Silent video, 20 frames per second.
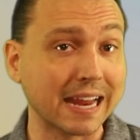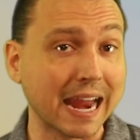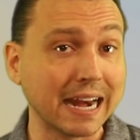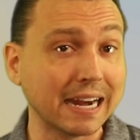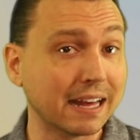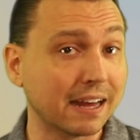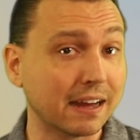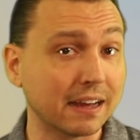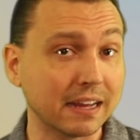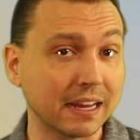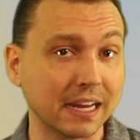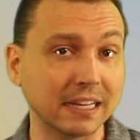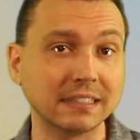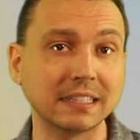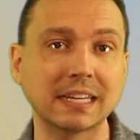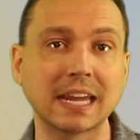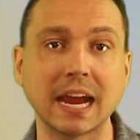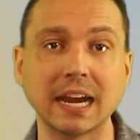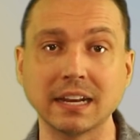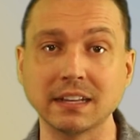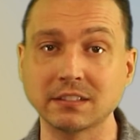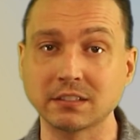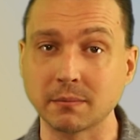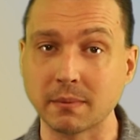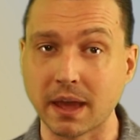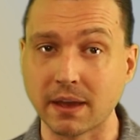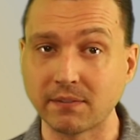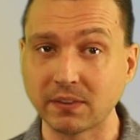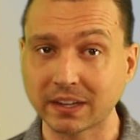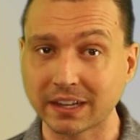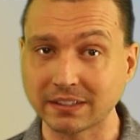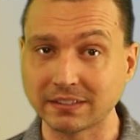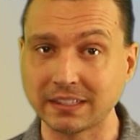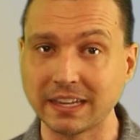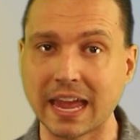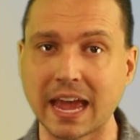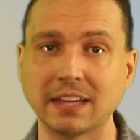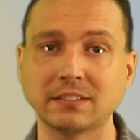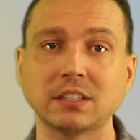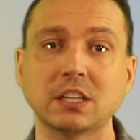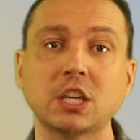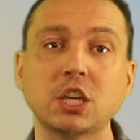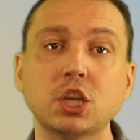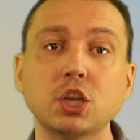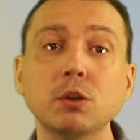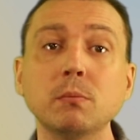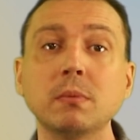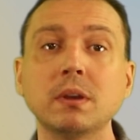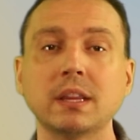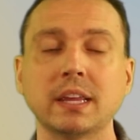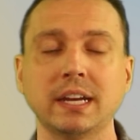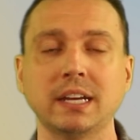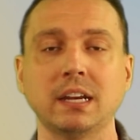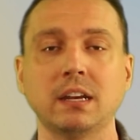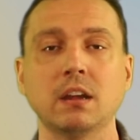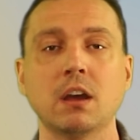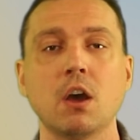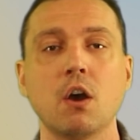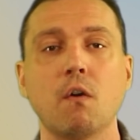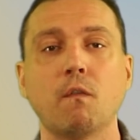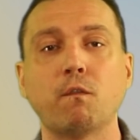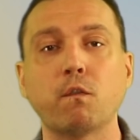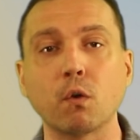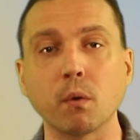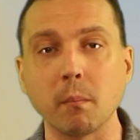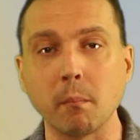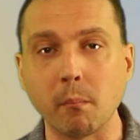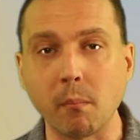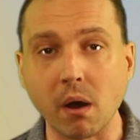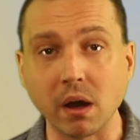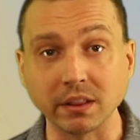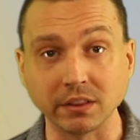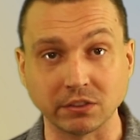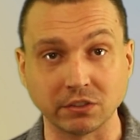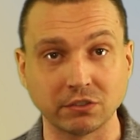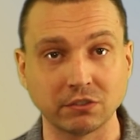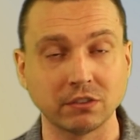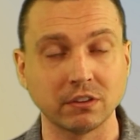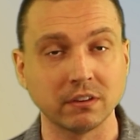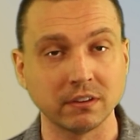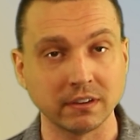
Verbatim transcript: data indicating some efficacy has accumulated for months